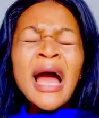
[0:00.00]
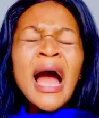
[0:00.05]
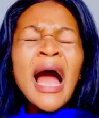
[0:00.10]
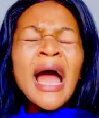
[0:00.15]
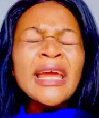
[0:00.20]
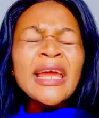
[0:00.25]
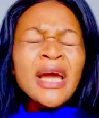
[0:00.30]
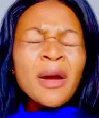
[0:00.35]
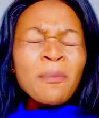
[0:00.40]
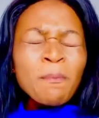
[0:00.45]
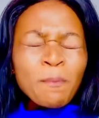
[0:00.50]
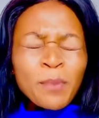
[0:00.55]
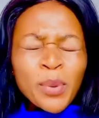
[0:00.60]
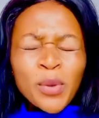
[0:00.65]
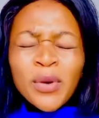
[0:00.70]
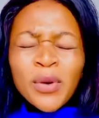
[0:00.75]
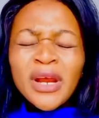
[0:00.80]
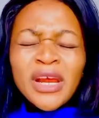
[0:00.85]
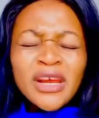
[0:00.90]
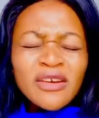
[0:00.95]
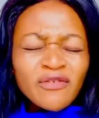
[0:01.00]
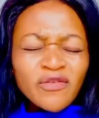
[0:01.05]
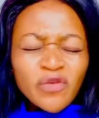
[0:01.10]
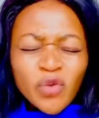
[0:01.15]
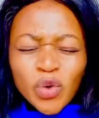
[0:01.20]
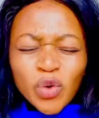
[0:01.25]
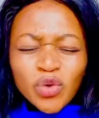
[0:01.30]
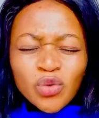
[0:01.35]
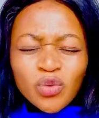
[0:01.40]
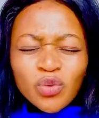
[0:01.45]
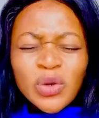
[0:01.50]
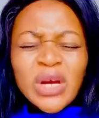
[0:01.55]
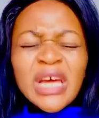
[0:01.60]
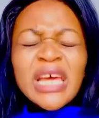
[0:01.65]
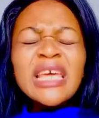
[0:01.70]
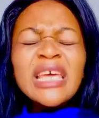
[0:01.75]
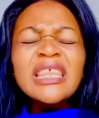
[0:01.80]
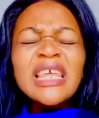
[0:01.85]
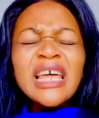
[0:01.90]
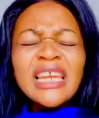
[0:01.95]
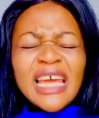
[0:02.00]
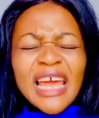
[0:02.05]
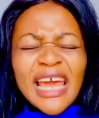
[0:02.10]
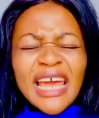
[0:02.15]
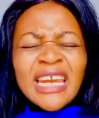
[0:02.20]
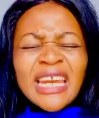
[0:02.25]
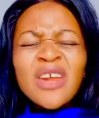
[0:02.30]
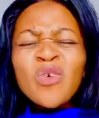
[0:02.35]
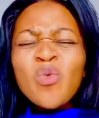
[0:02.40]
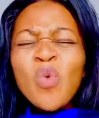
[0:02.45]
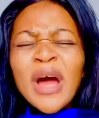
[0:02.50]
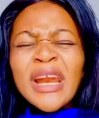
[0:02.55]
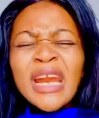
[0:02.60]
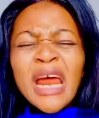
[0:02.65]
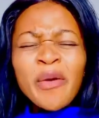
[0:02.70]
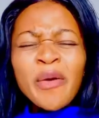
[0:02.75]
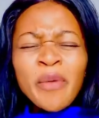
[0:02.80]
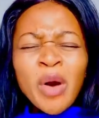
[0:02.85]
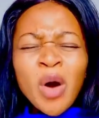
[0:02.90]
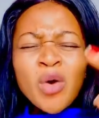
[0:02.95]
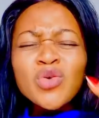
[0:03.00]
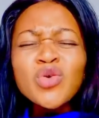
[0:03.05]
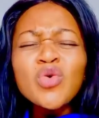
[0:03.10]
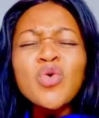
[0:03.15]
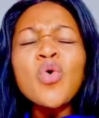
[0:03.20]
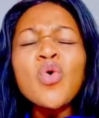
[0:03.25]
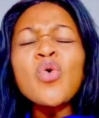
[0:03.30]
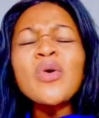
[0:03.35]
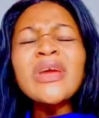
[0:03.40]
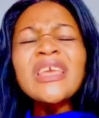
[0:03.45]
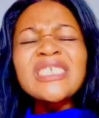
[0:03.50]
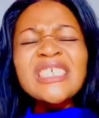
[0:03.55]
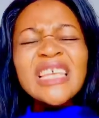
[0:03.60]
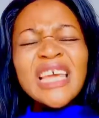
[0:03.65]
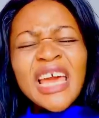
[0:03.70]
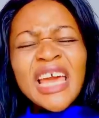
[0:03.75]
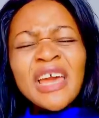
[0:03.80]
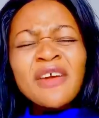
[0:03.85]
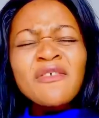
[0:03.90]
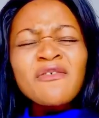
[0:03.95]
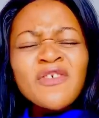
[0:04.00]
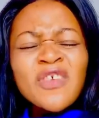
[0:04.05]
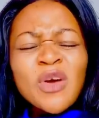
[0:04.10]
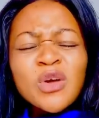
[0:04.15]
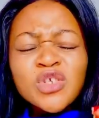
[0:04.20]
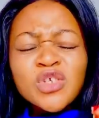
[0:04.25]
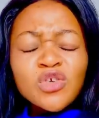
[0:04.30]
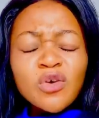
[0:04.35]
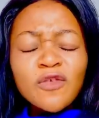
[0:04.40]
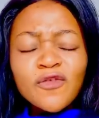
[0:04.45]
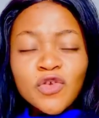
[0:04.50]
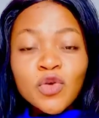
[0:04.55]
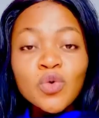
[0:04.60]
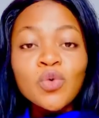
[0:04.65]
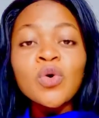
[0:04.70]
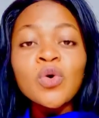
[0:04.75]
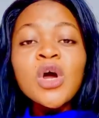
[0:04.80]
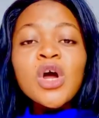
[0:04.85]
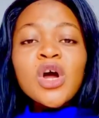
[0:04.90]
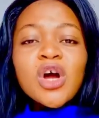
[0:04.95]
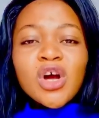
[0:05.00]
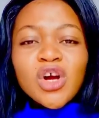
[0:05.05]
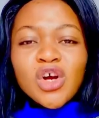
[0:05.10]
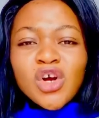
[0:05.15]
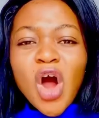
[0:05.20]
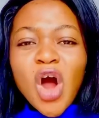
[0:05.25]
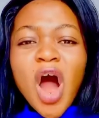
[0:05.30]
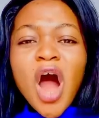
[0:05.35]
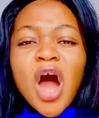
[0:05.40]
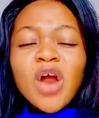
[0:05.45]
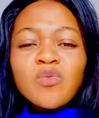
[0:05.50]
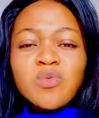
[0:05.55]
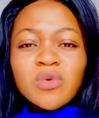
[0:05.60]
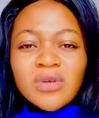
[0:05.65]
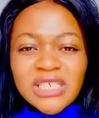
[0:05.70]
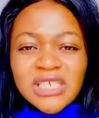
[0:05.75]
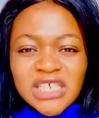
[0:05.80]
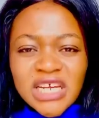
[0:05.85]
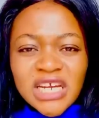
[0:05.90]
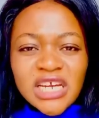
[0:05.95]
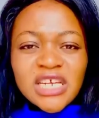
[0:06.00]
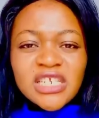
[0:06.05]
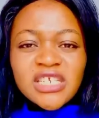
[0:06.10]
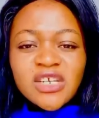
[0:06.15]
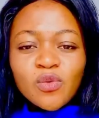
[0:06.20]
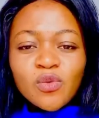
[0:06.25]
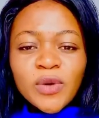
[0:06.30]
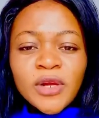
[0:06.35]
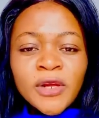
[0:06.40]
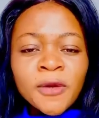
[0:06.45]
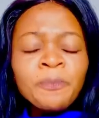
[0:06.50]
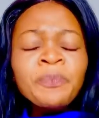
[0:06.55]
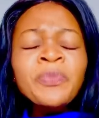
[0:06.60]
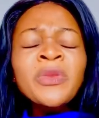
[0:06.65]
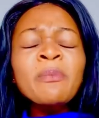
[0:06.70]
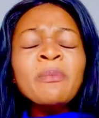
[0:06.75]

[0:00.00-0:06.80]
I am praying for you that anyone around you who is envious of you, God will take it away.